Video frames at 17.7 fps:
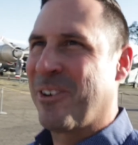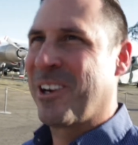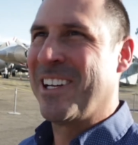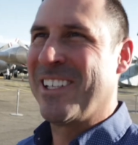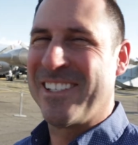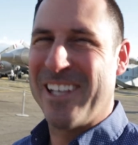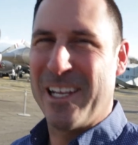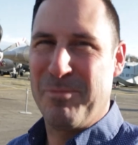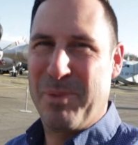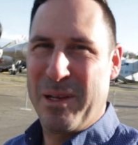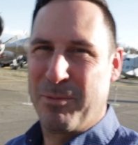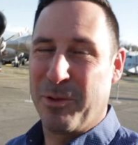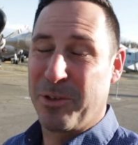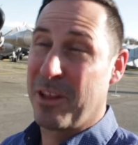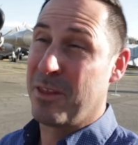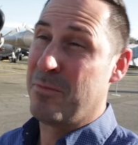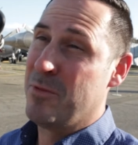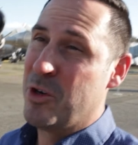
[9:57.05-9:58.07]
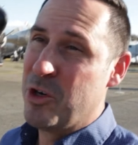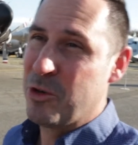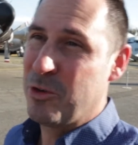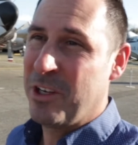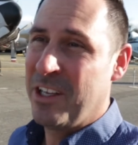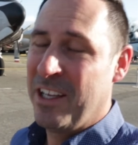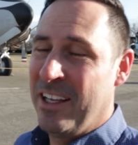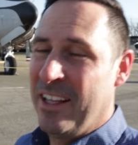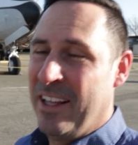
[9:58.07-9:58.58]
We're gonna send people to the
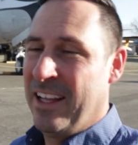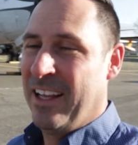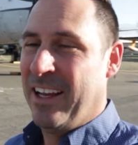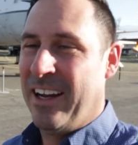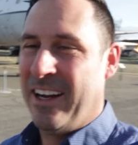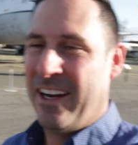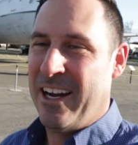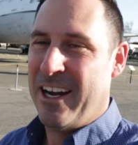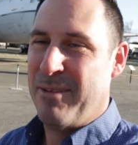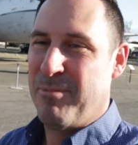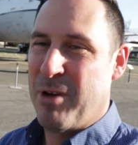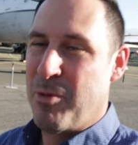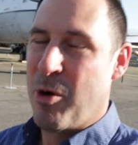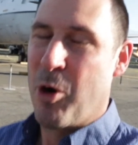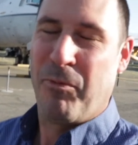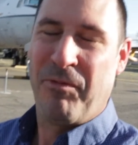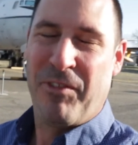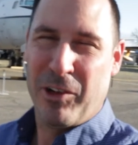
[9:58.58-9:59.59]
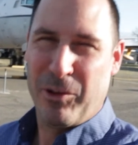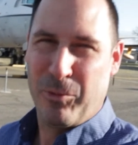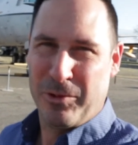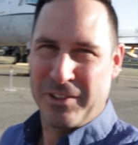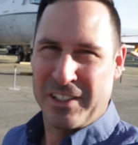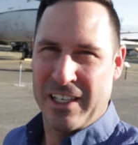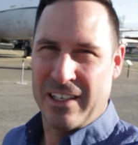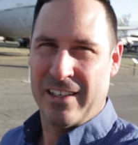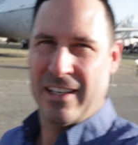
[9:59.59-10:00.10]
moon. Hopeful we'll
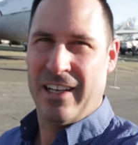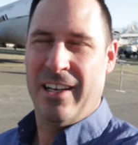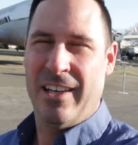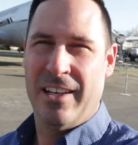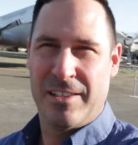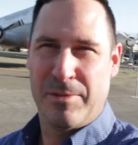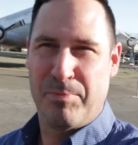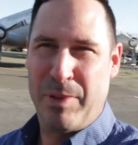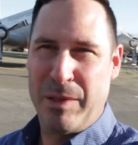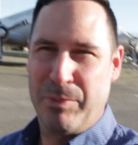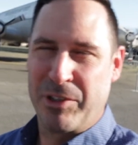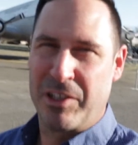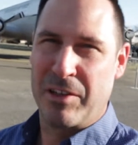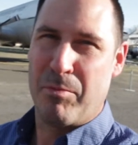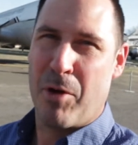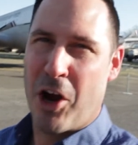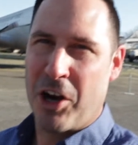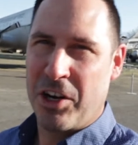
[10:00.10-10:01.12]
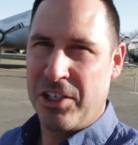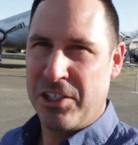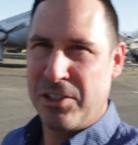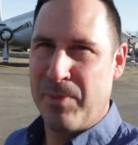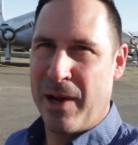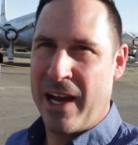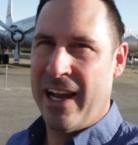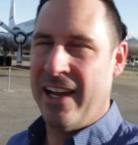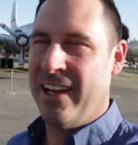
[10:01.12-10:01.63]
send people to Mars
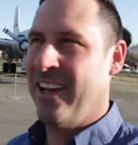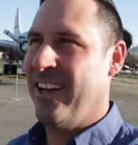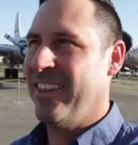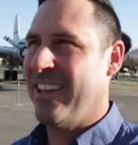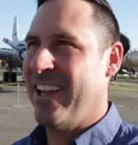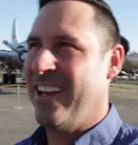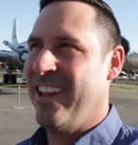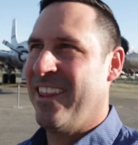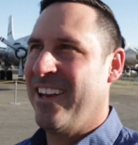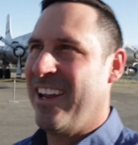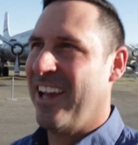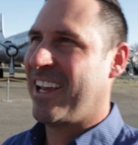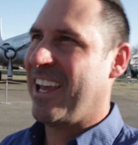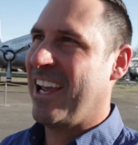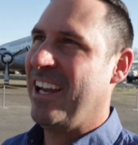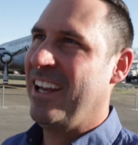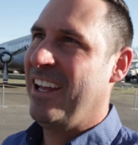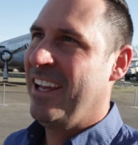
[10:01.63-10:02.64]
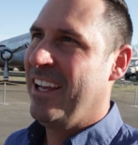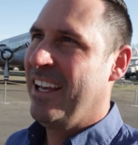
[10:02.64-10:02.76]
by the end of the decade.